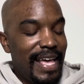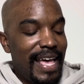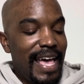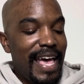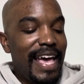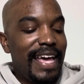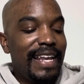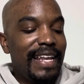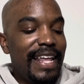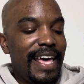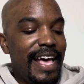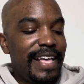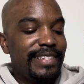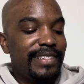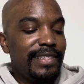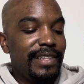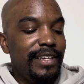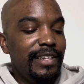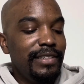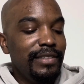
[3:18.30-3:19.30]
And
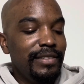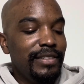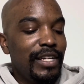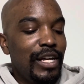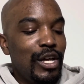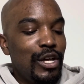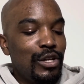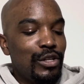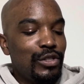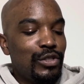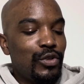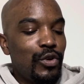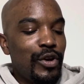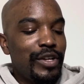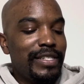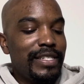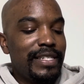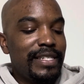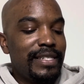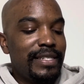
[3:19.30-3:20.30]
lastly,
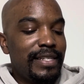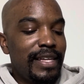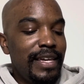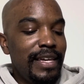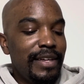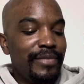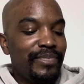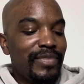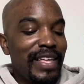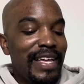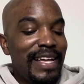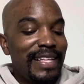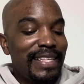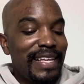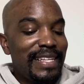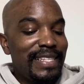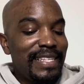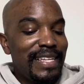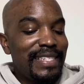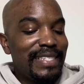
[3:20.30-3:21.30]
sources think
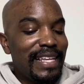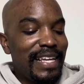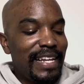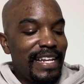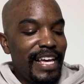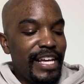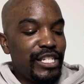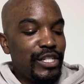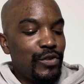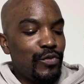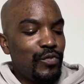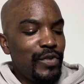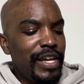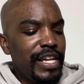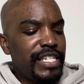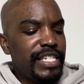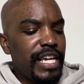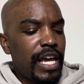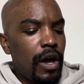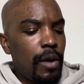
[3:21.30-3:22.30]
that this alleged
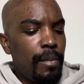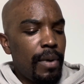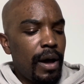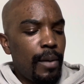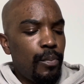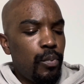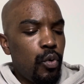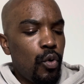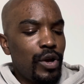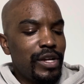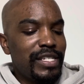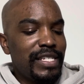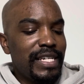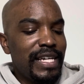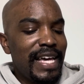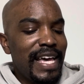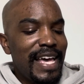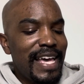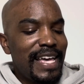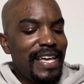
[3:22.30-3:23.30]
reach out by
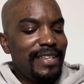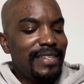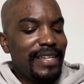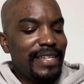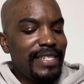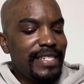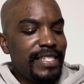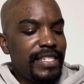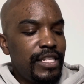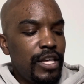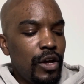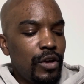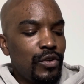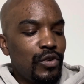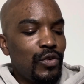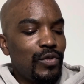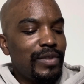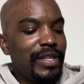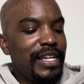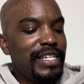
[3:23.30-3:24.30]
Porsha is a
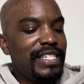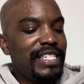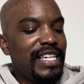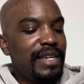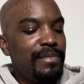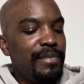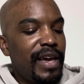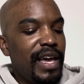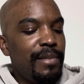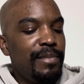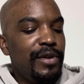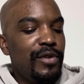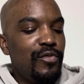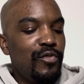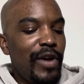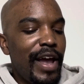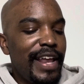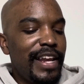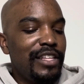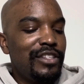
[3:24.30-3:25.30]
signal that she may be
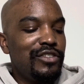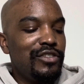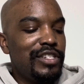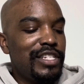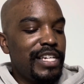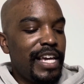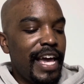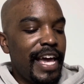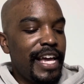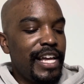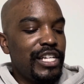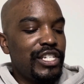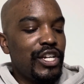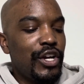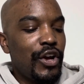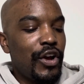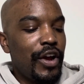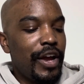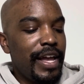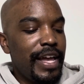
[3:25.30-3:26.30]
ready to change
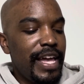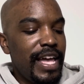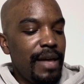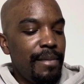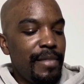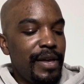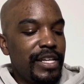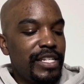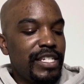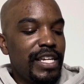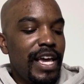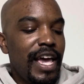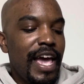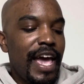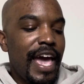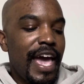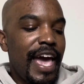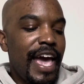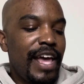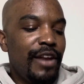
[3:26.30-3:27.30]
her image
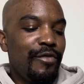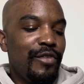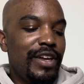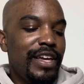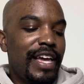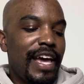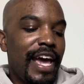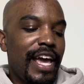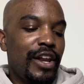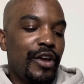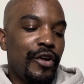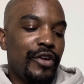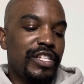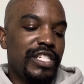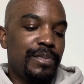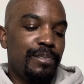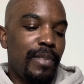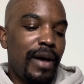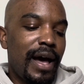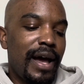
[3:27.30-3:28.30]
and regain her
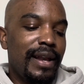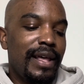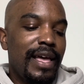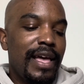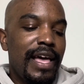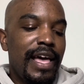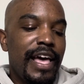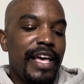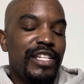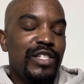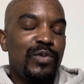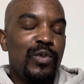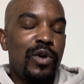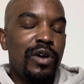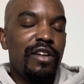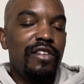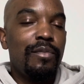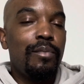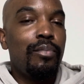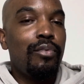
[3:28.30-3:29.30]
spot as
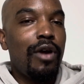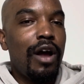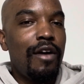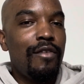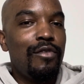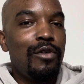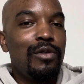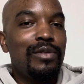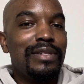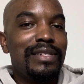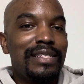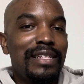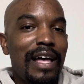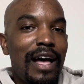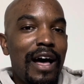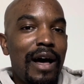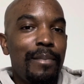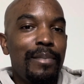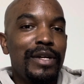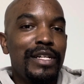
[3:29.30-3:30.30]
one of Bravo's
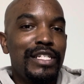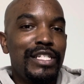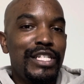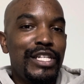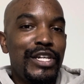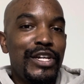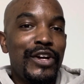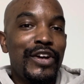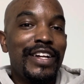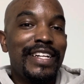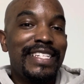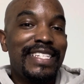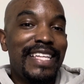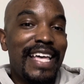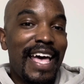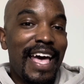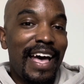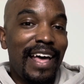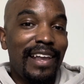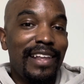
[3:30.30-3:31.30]
top tier
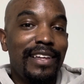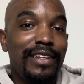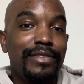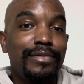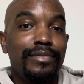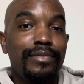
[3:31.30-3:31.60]
talent.